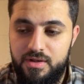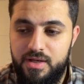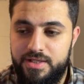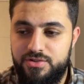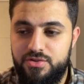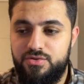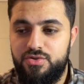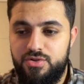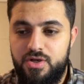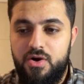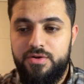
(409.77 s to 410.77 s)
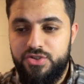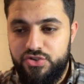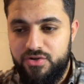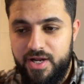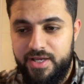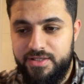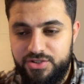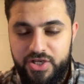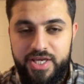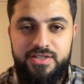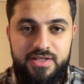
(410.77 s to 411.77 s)
And so you go and try and
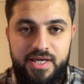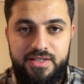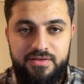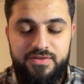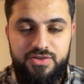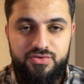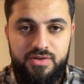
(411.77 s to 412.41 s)
change that individual